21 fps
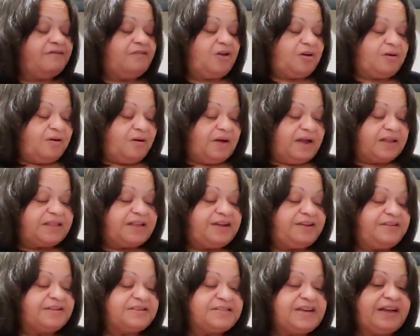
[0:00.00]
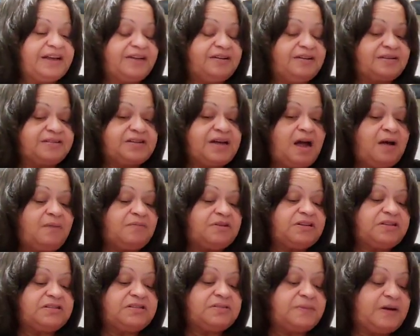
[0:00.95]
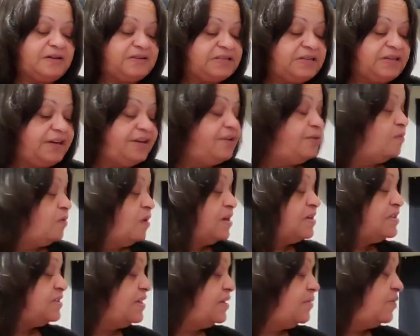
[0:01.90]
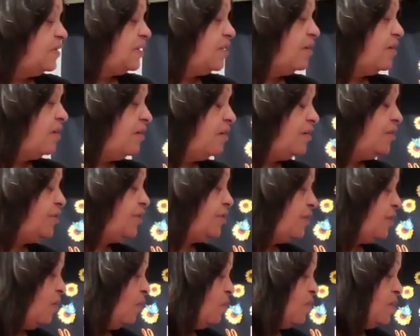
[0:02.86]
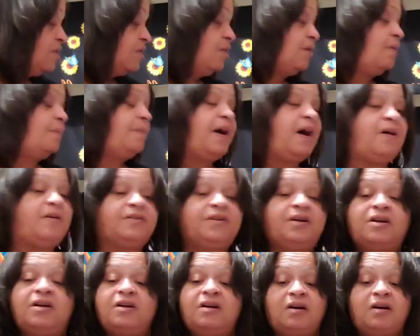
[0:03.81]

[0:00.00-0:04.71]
Virgo, I think you're taking your time with this person and you want to see what they're, you know, what they're about.